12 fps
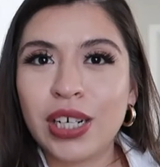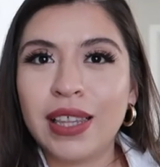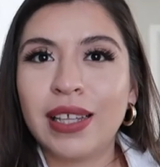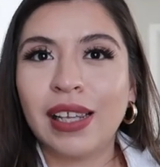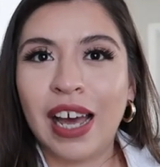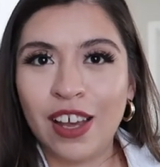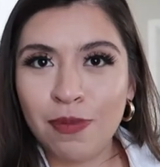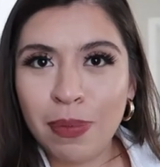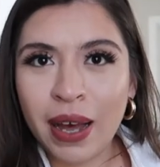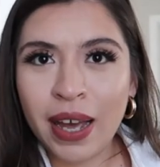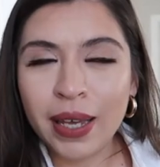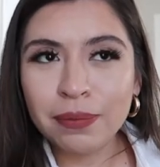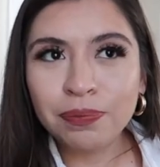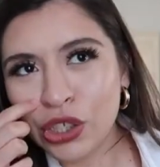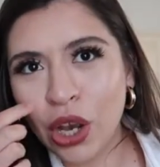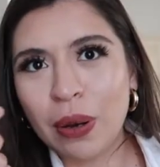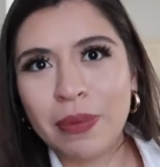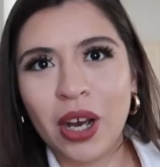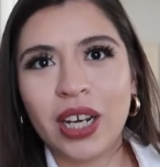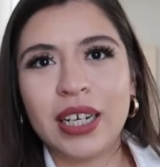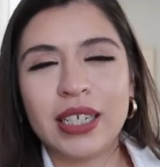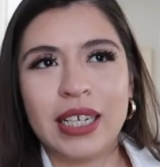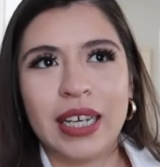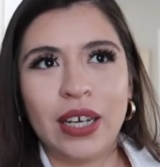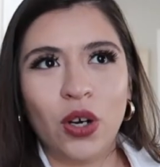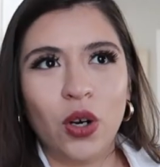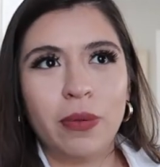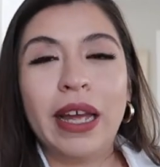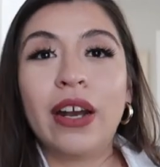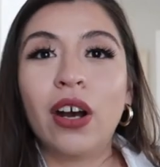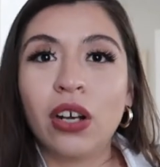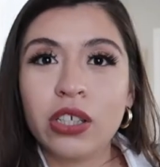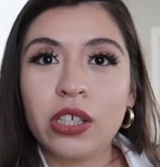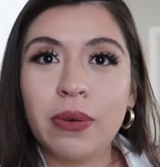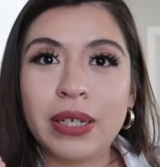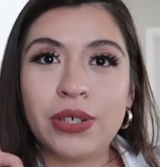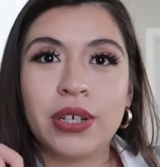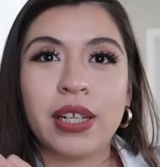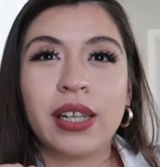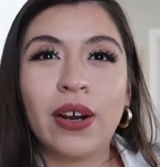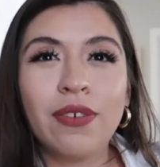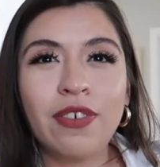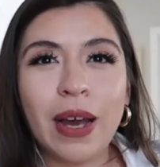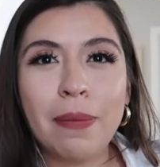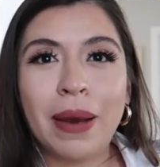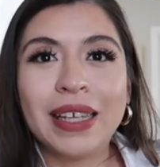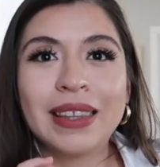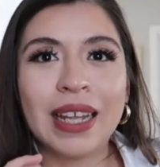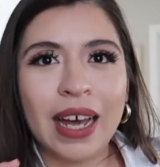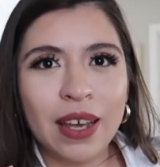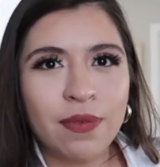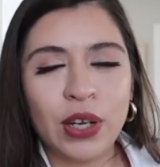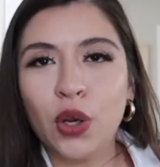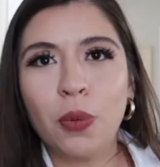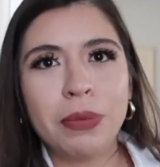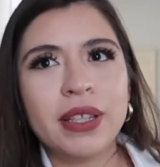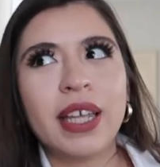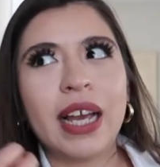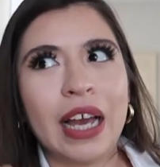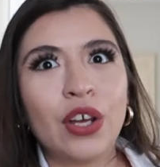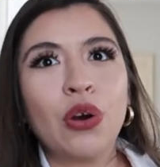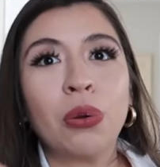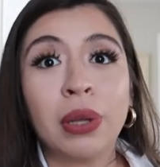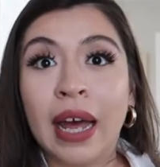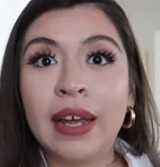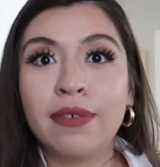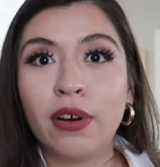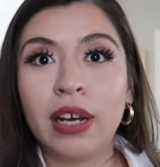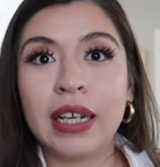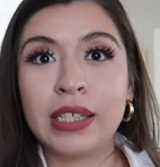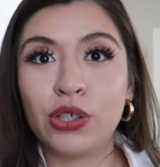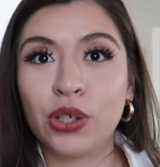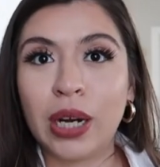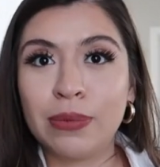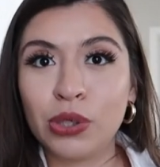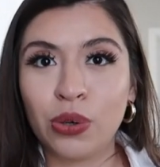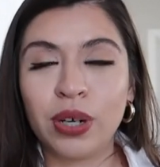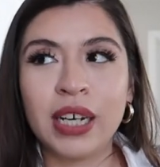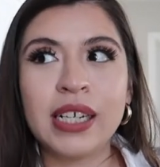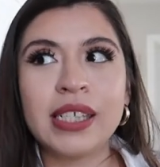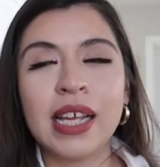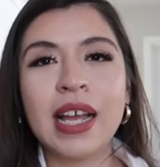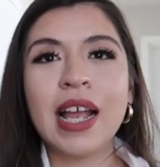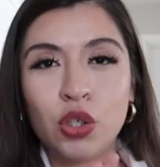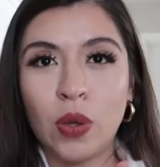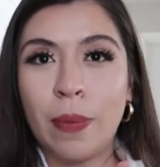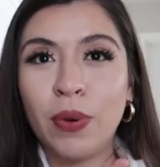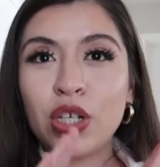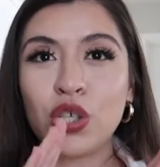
in the live buy, so I'm not gonna take it home. And also, I should clarify, by live, I don't mean like I go live on Instagram stories. So I put a